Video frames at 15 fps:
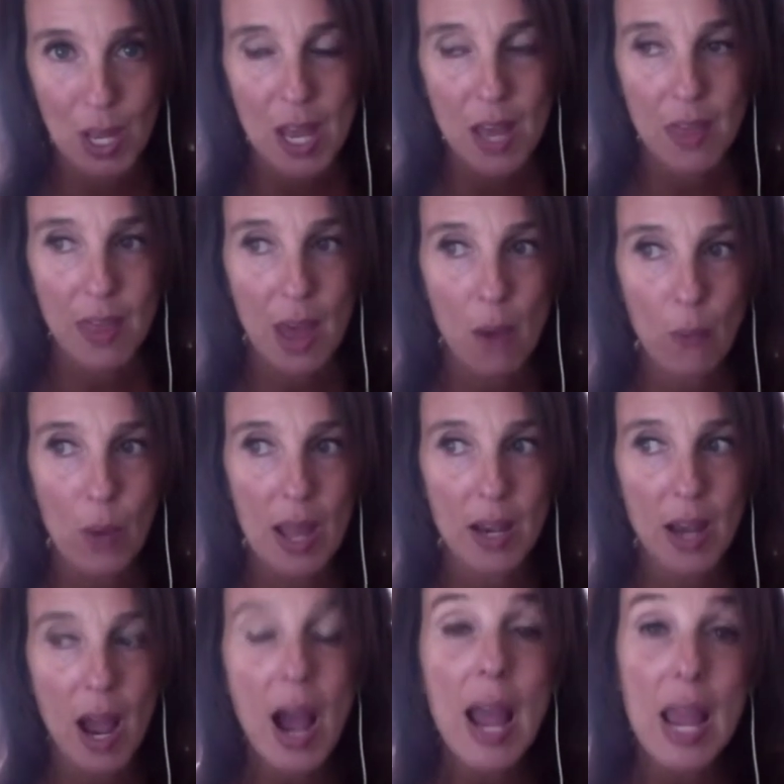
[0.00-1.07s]
that
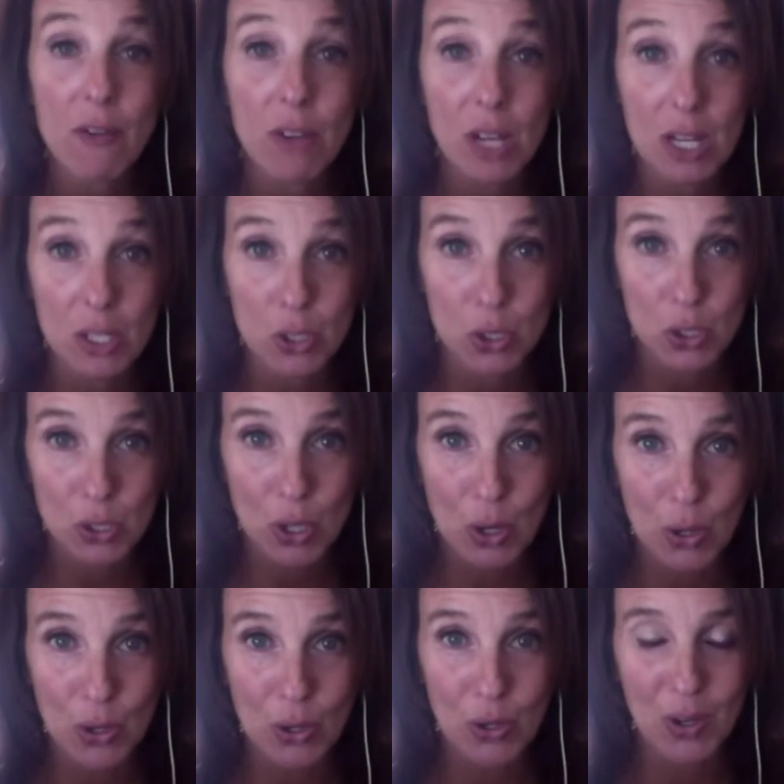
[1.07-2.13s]
when I have a
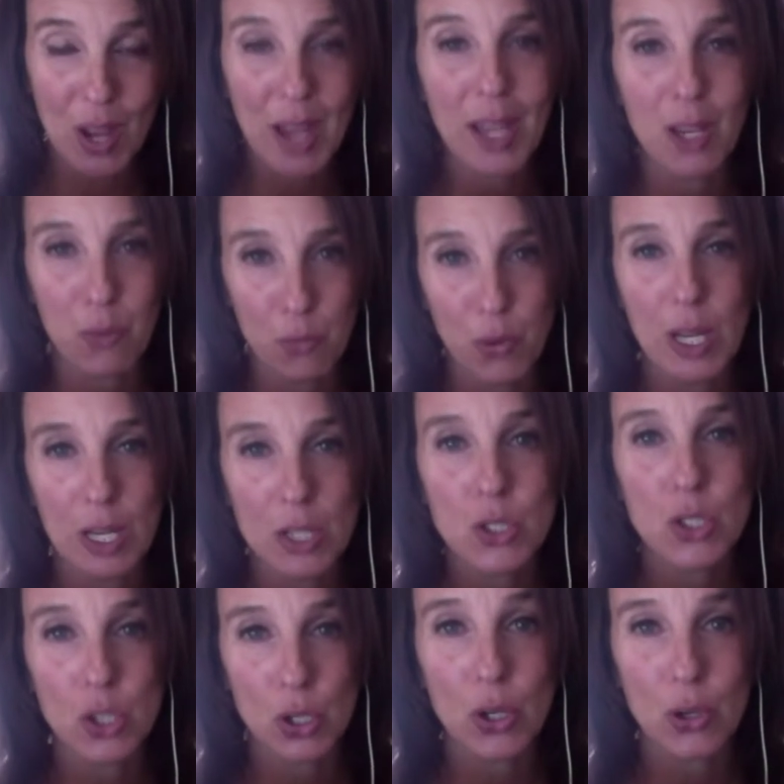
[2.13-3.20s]
concern, I can bring it
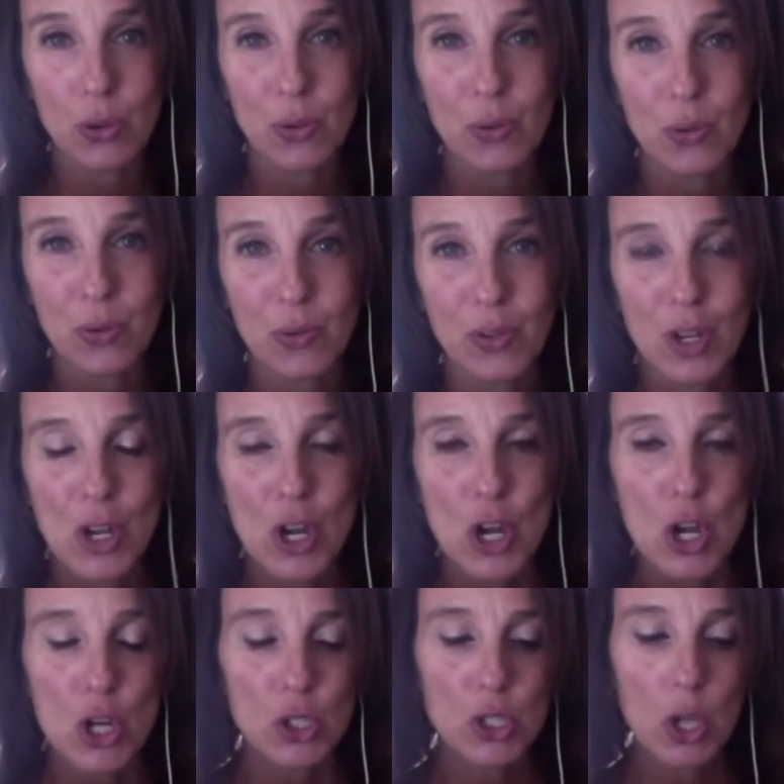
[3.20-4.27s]
to you.
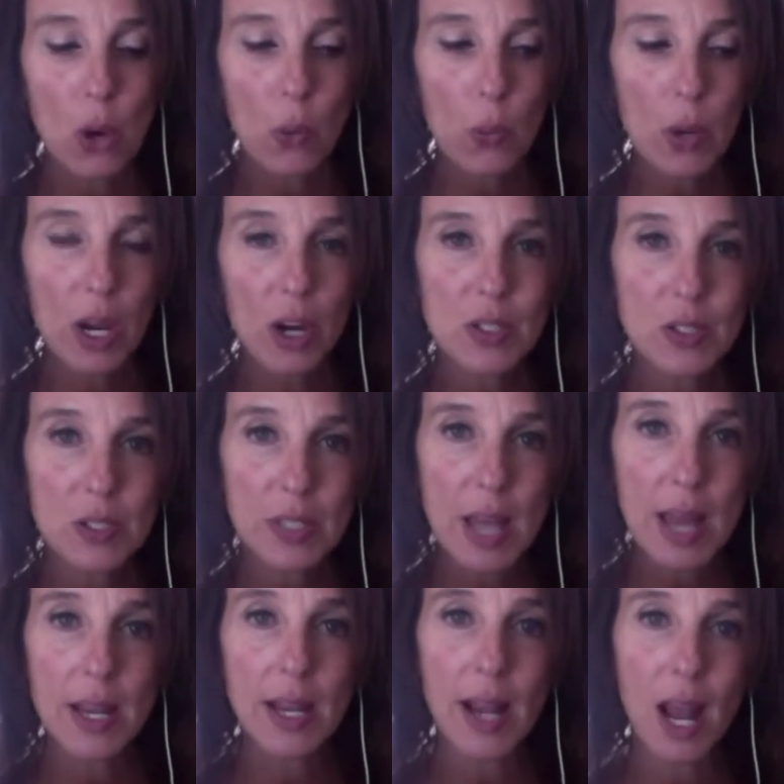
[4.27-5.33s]
So we're
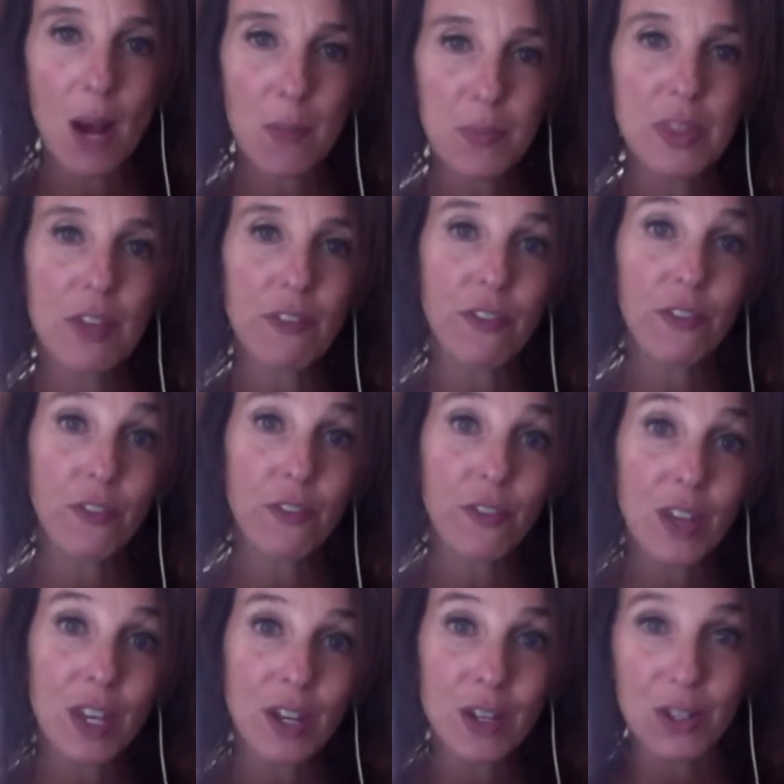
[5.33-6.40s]
setting up the
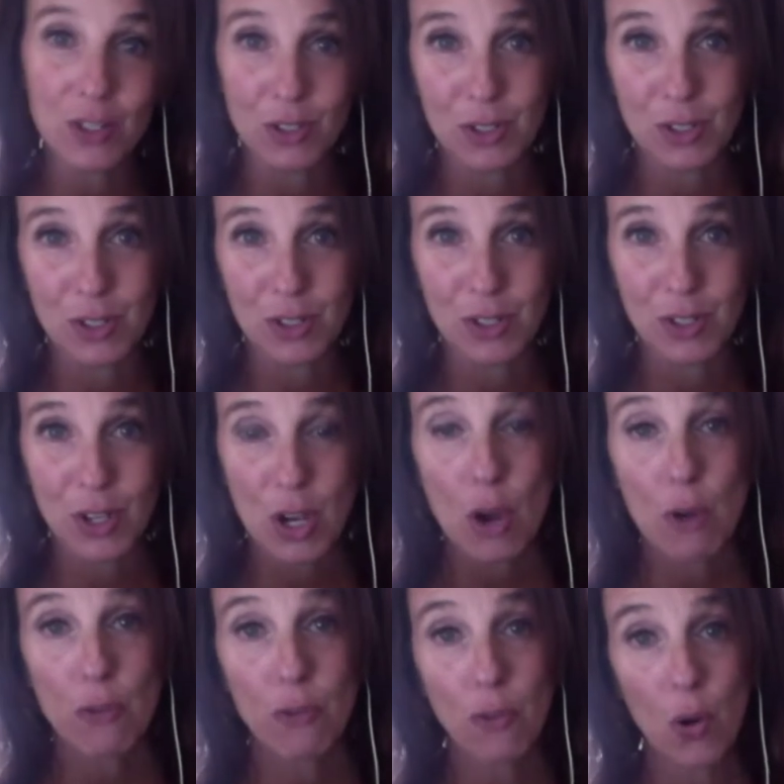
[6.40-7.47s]
field
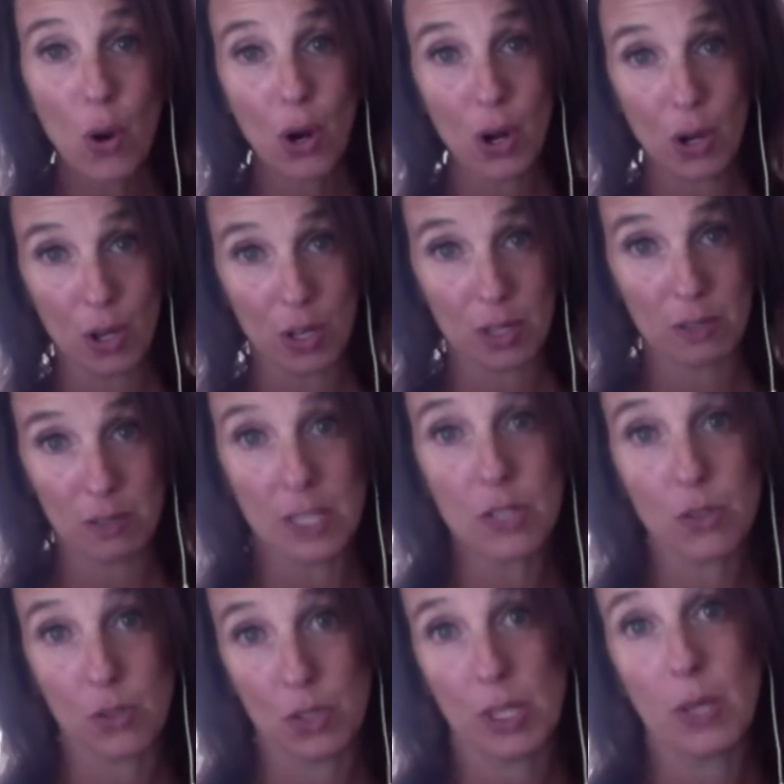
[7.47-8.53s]
for
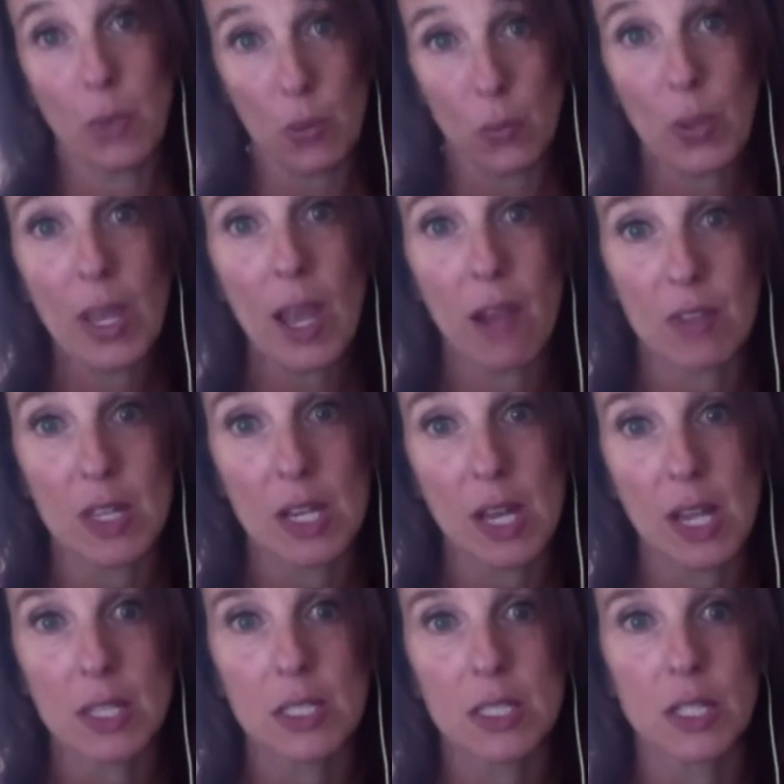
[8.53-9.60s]
literally when we have the
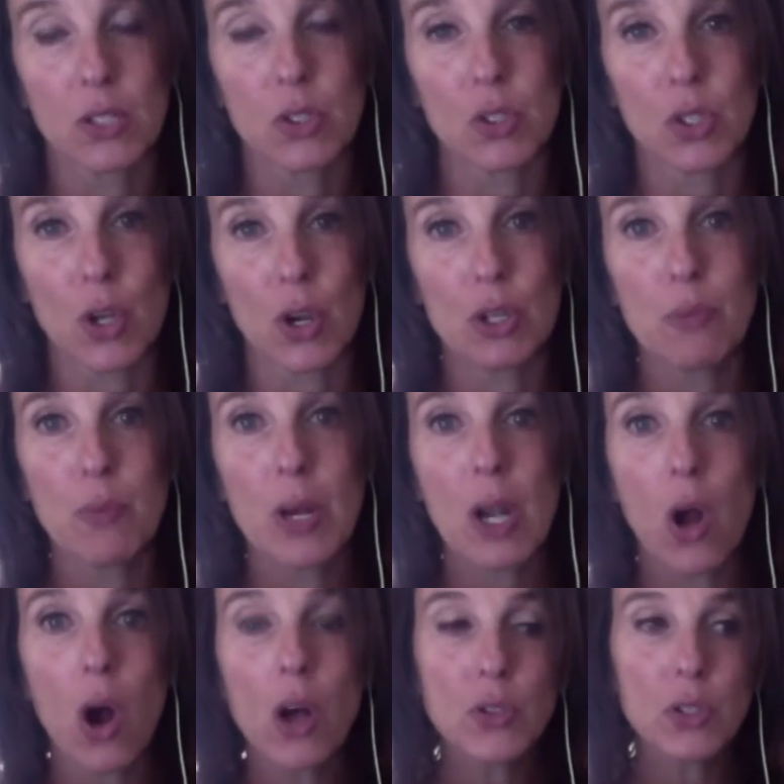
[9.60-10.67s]
next concern, but
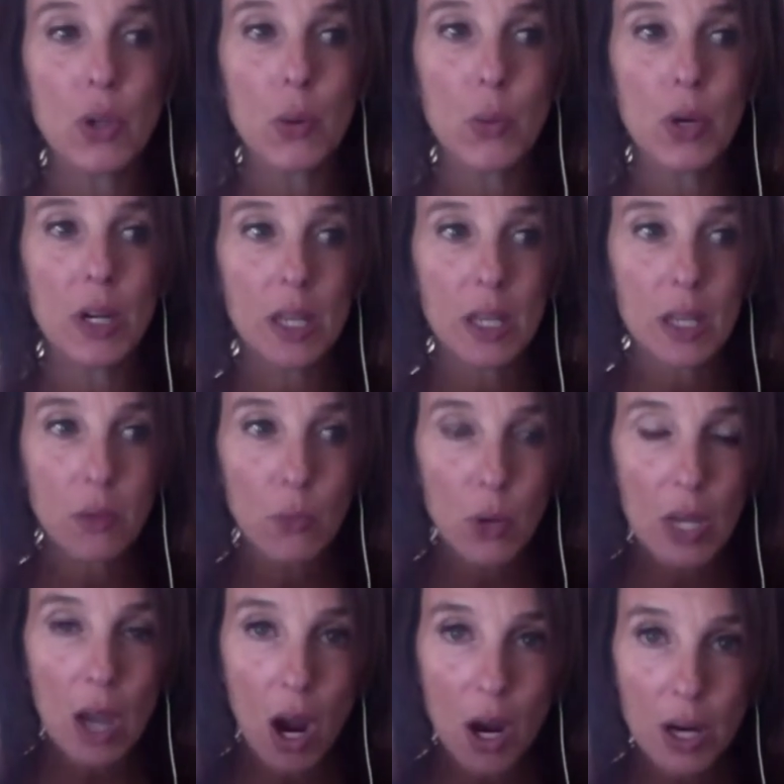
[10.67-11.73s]
also
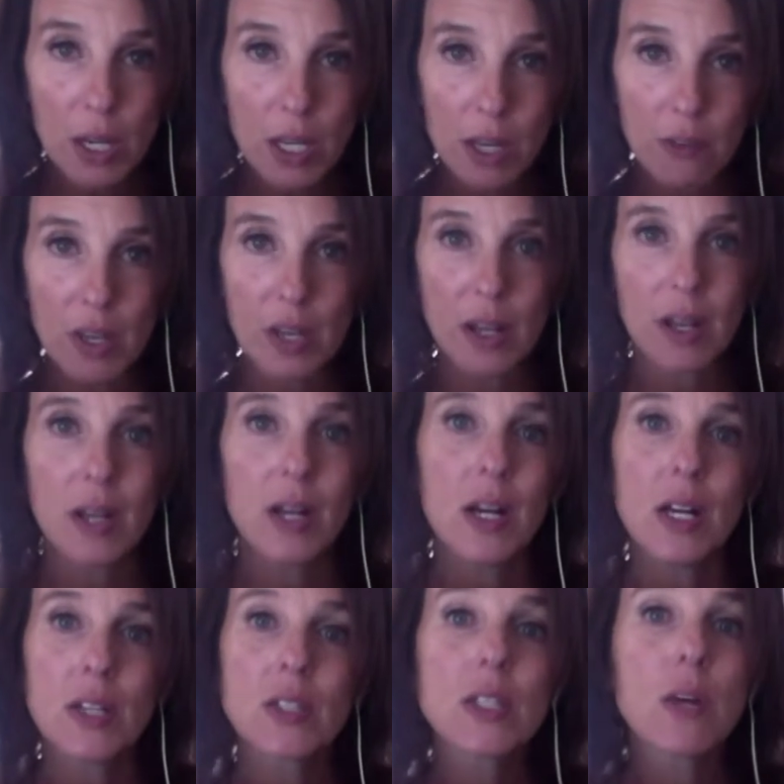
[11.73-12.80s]
we are giving
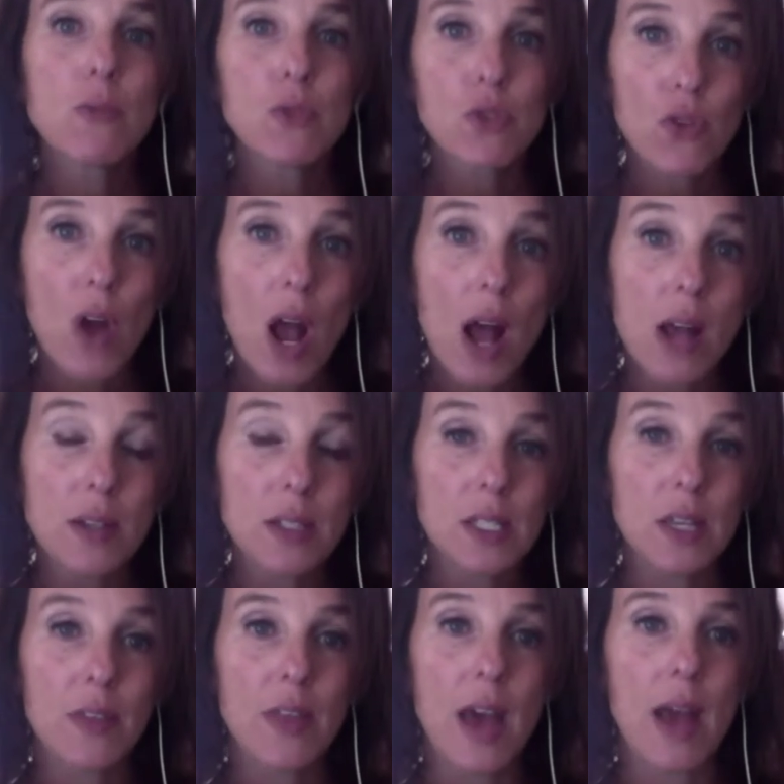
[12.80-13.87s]
some
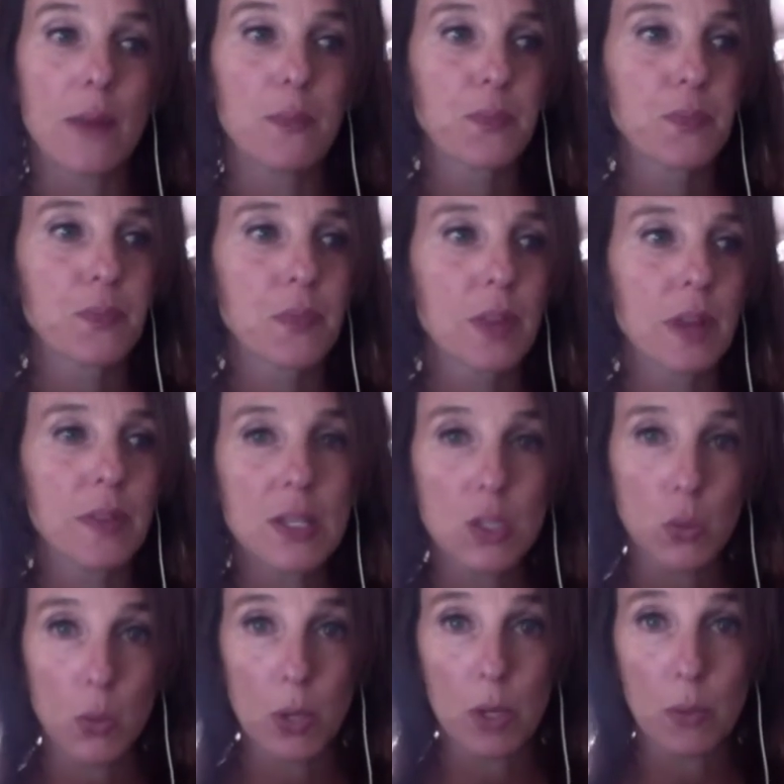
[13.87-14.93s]
trust that
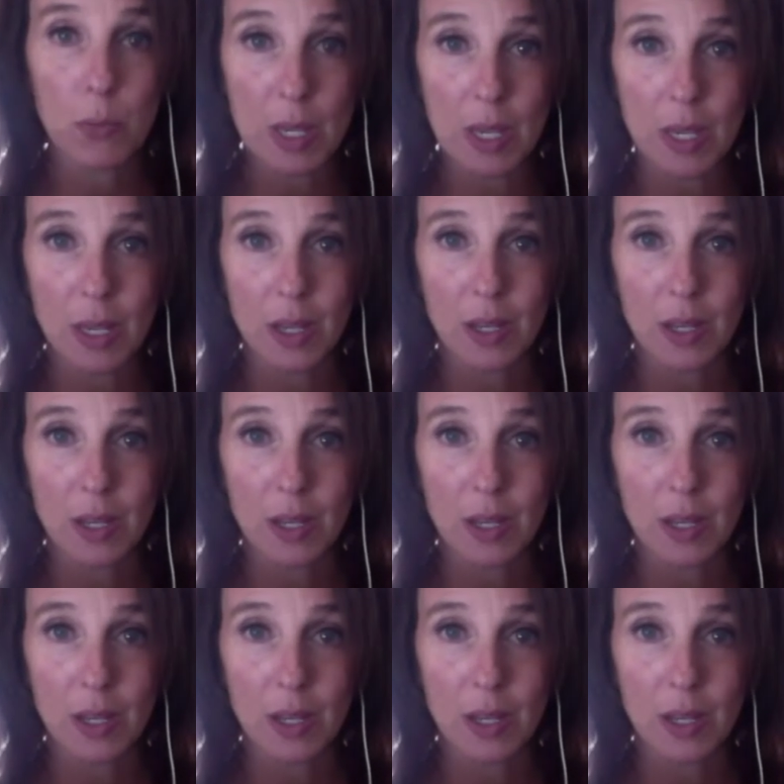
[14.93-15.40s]
this will be